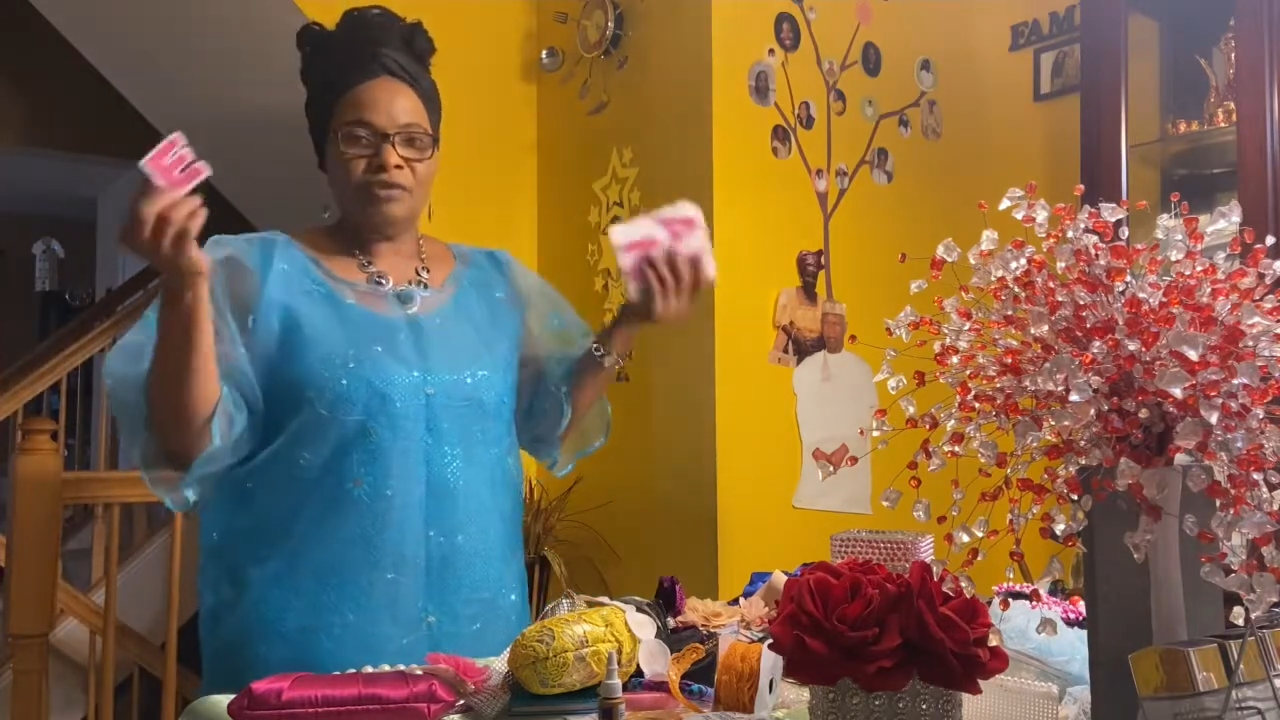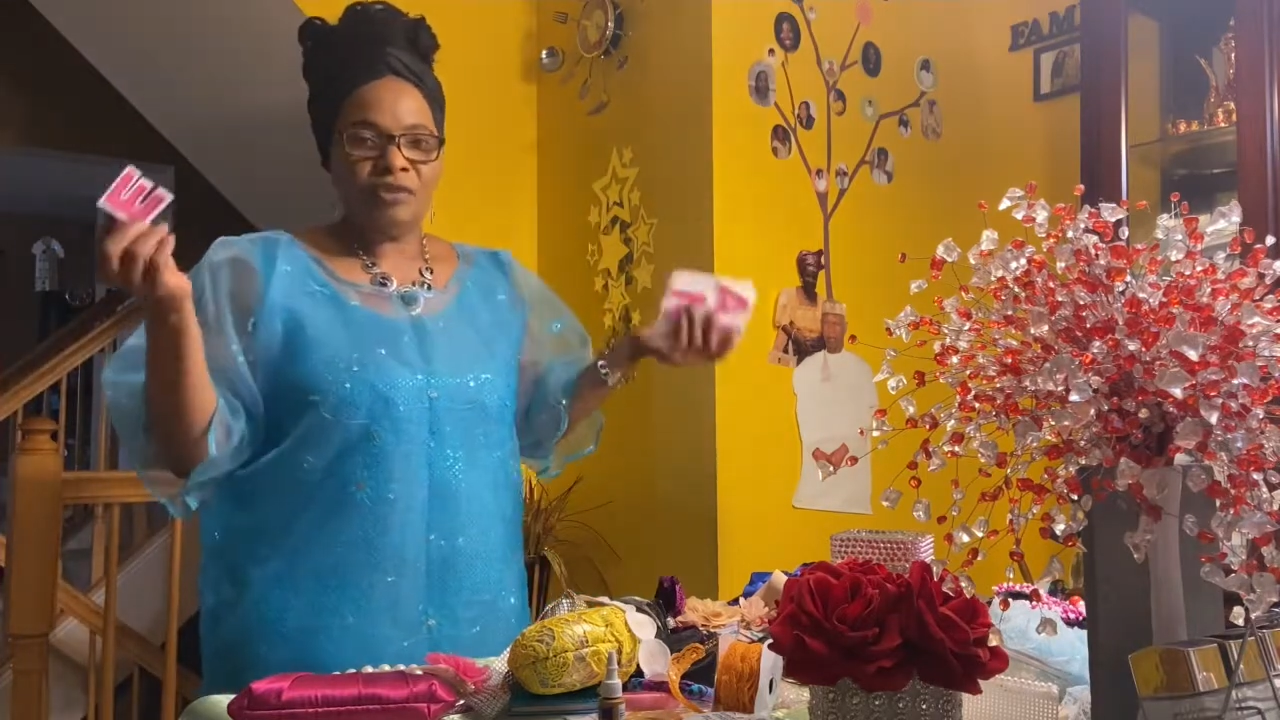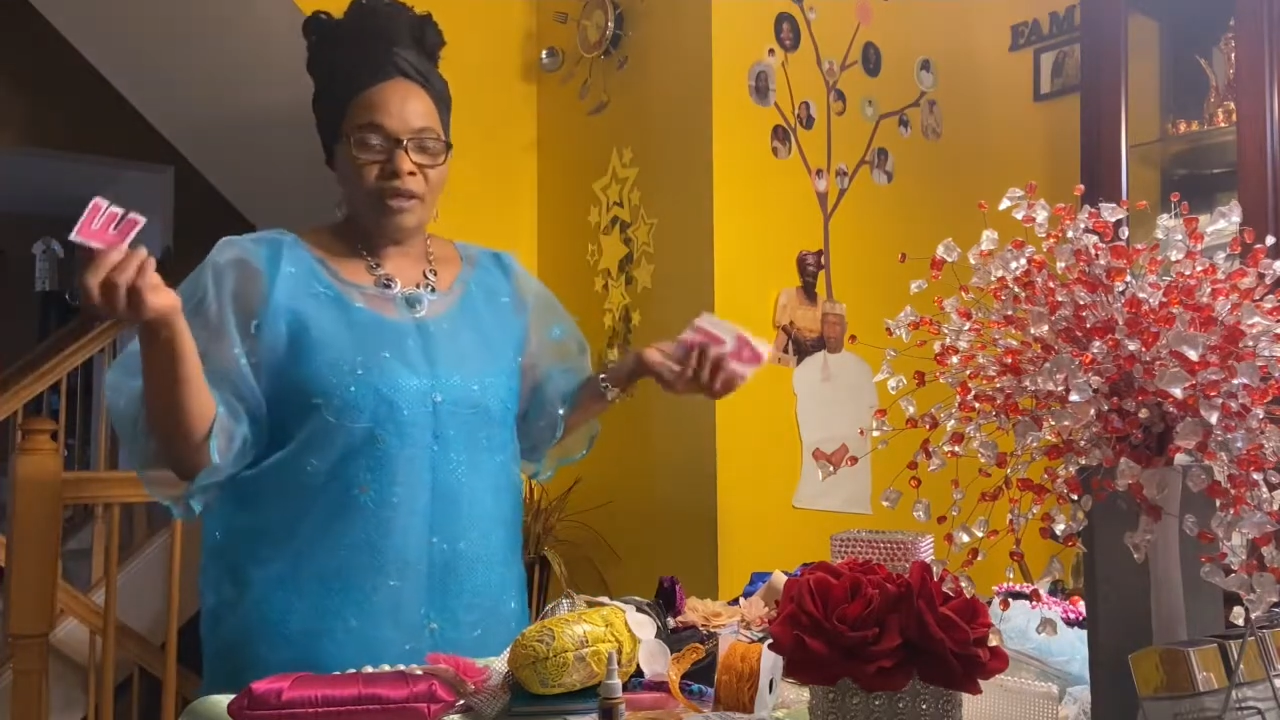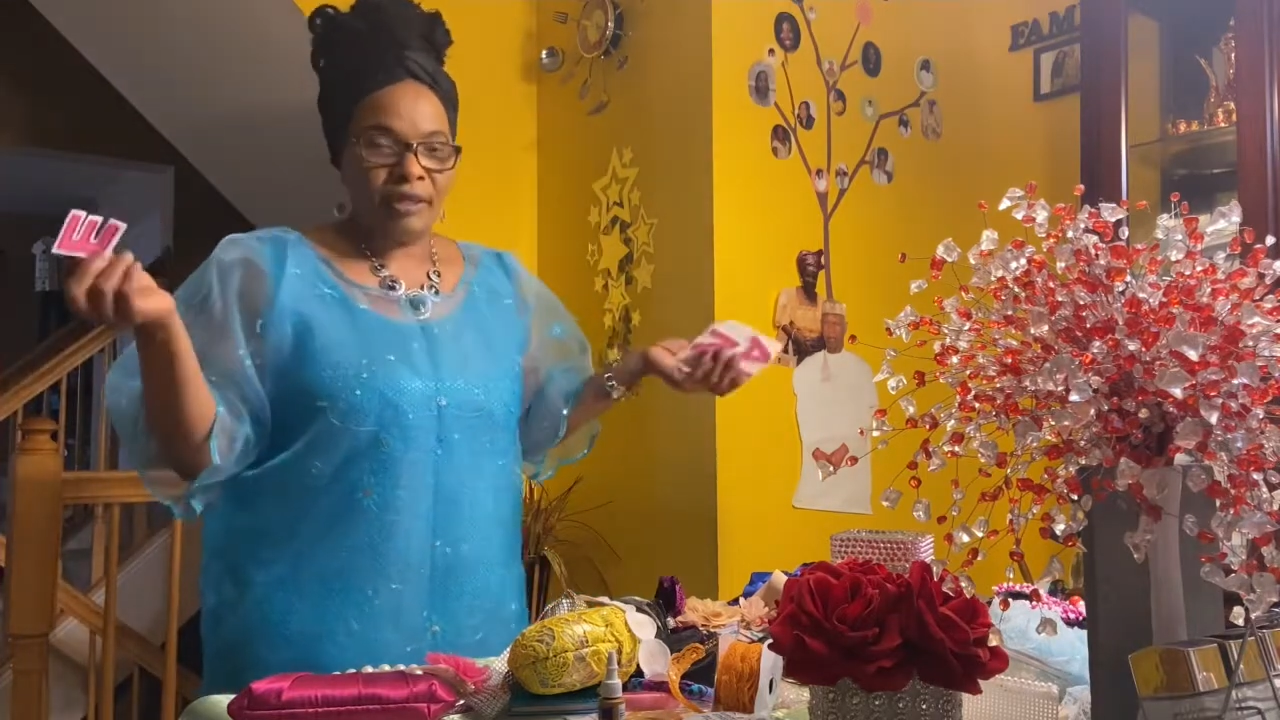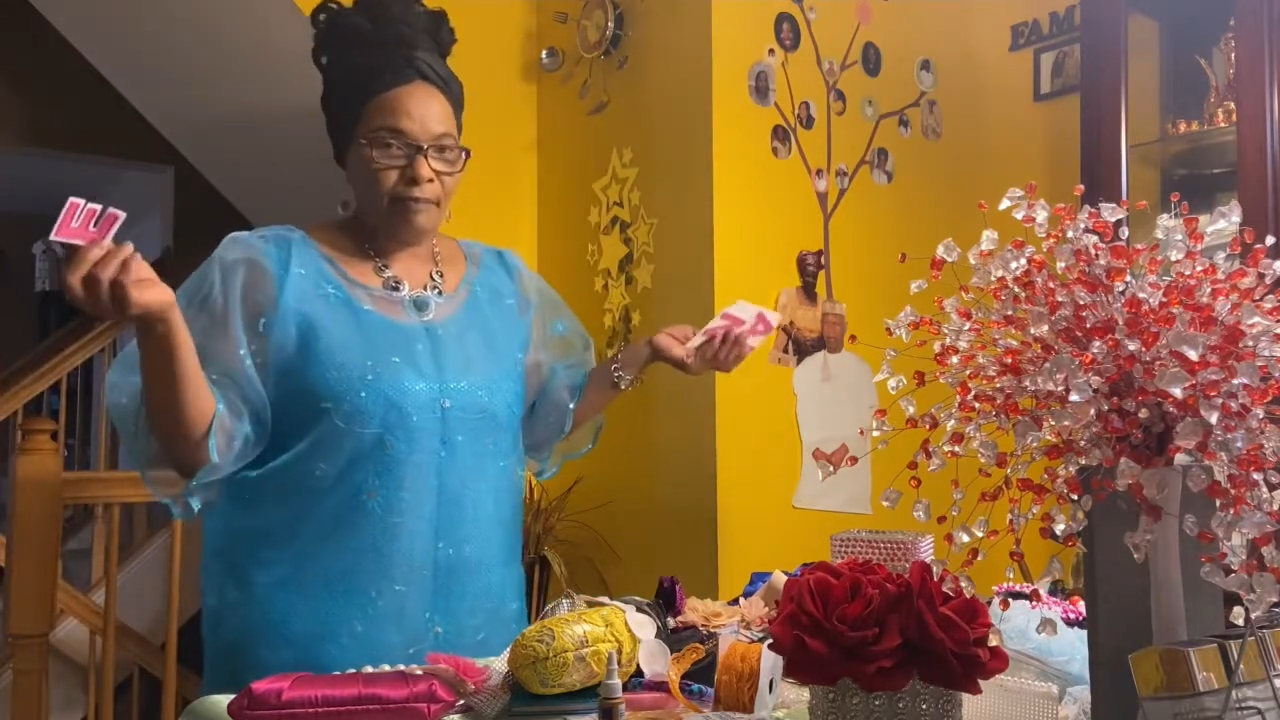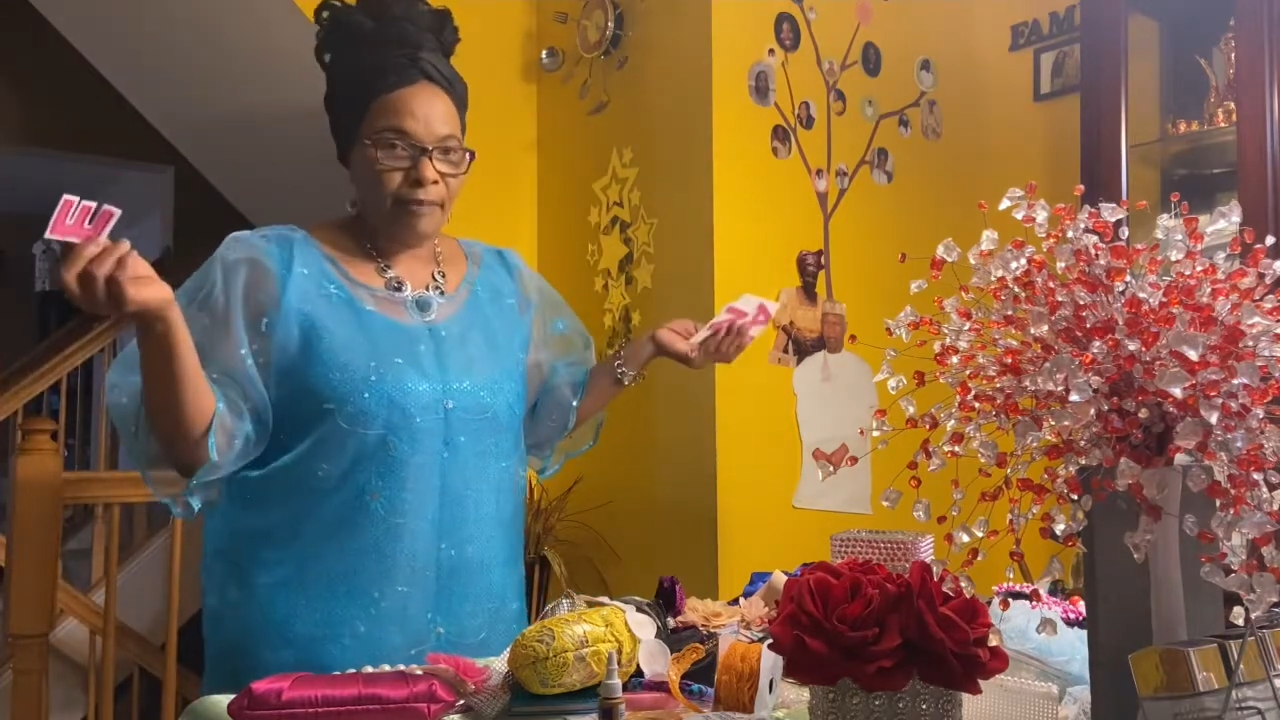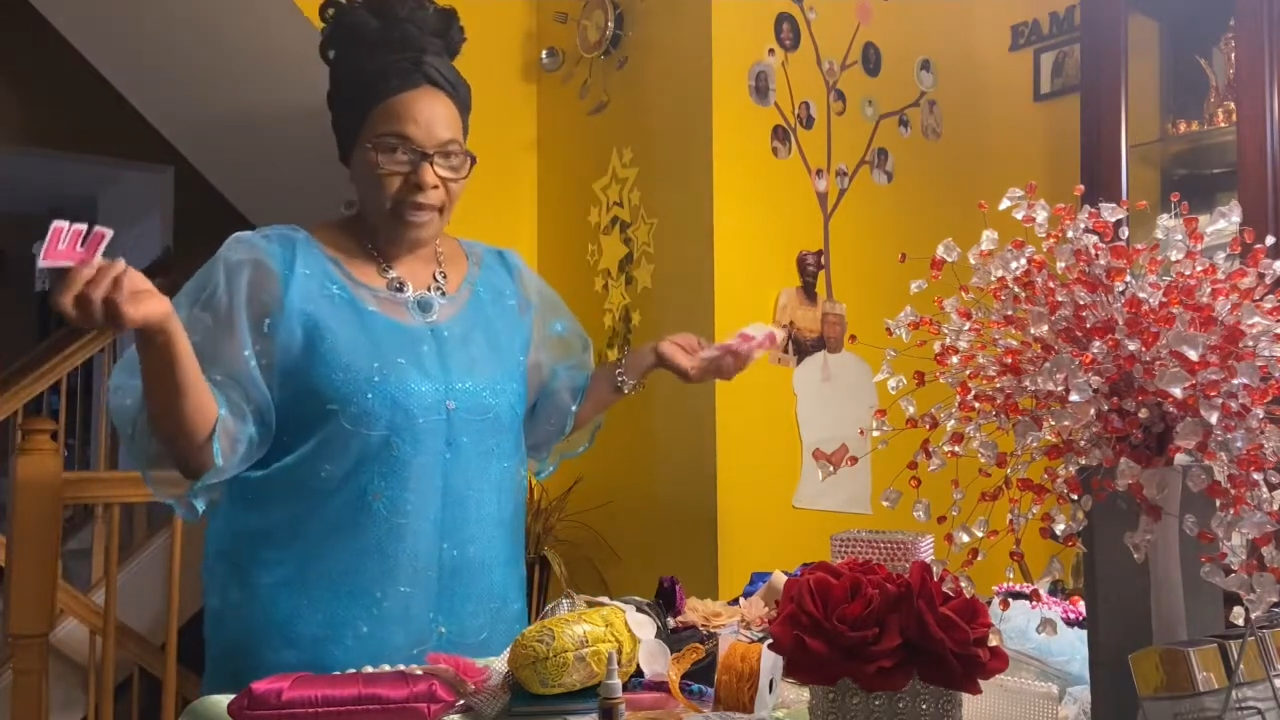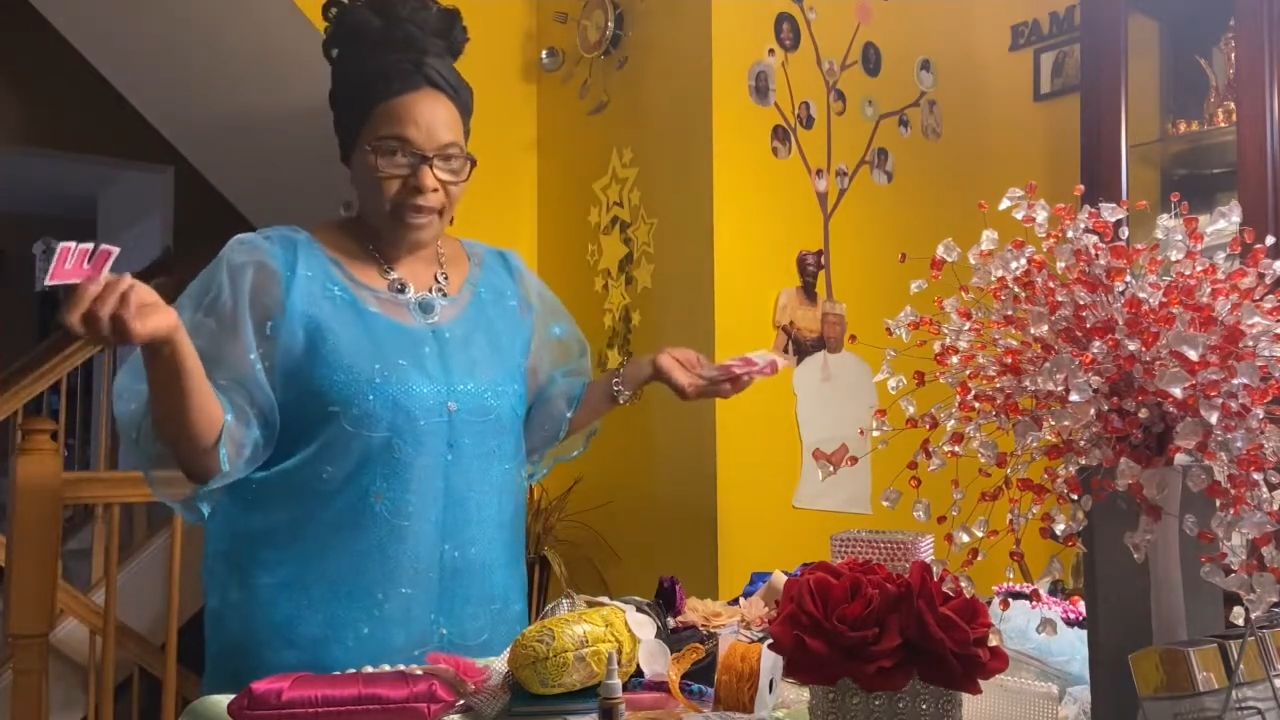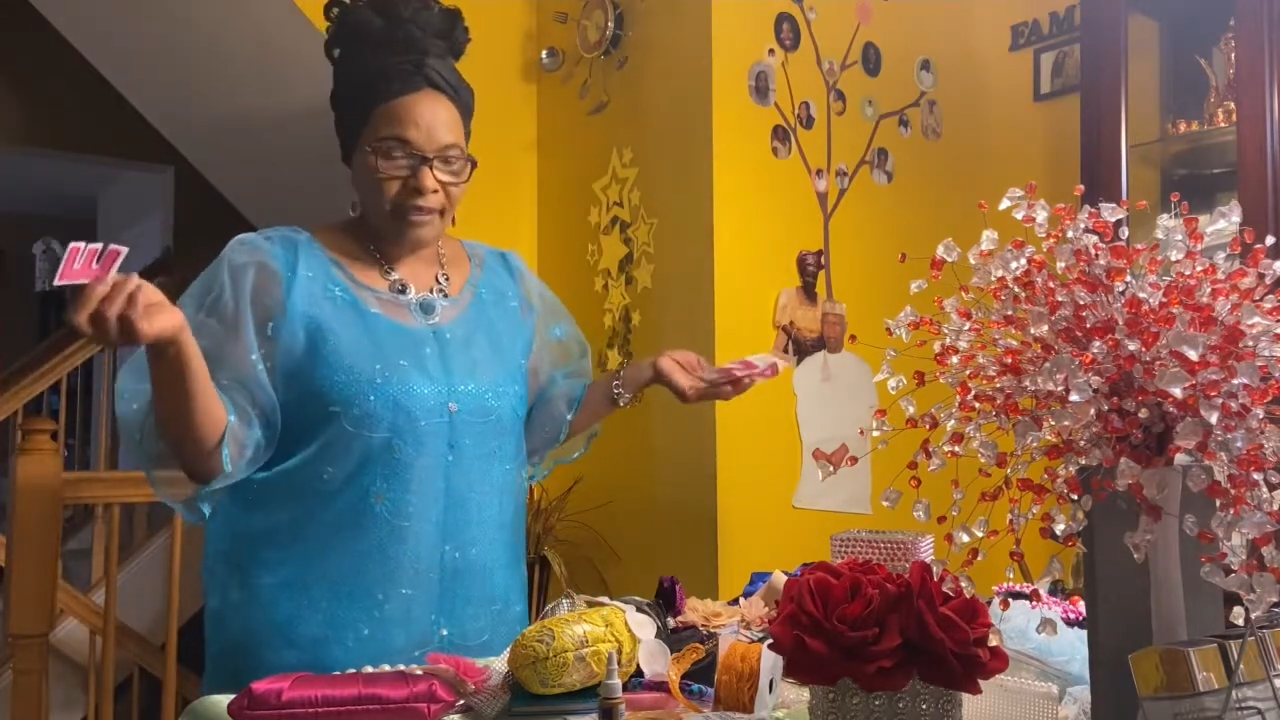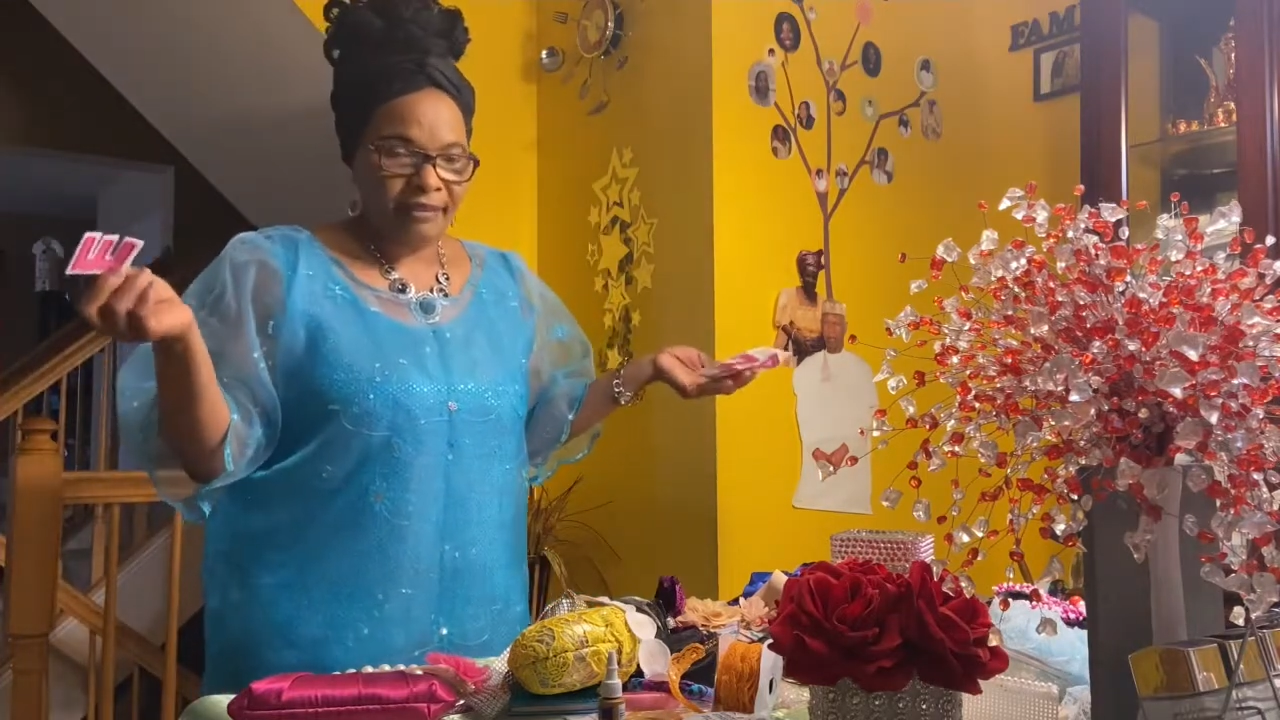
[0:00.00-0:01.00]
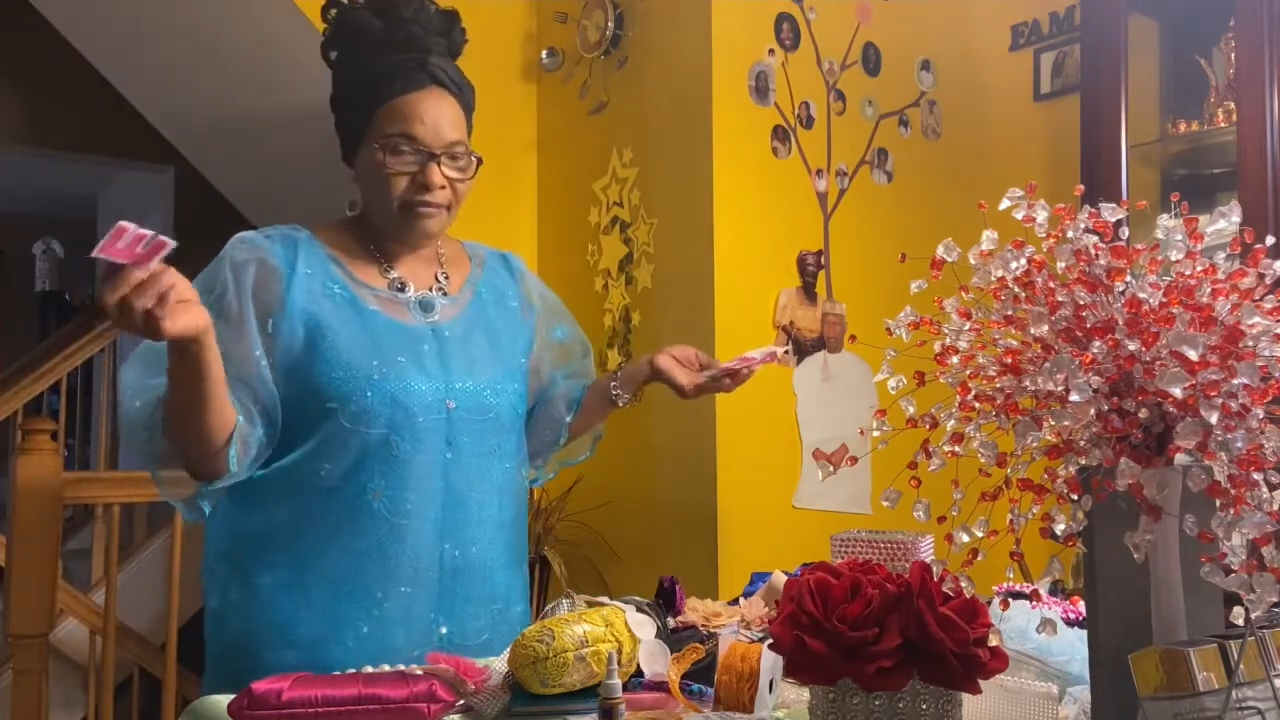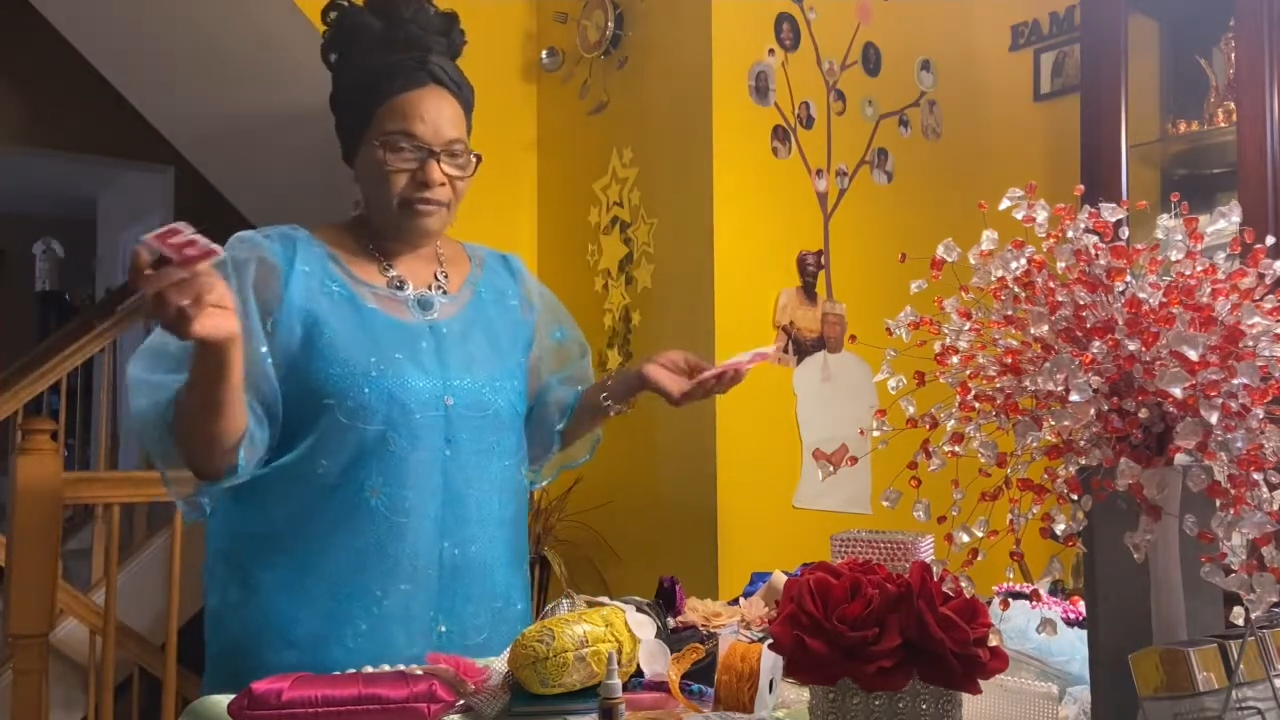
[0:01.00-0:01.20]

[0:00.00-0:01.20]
bag,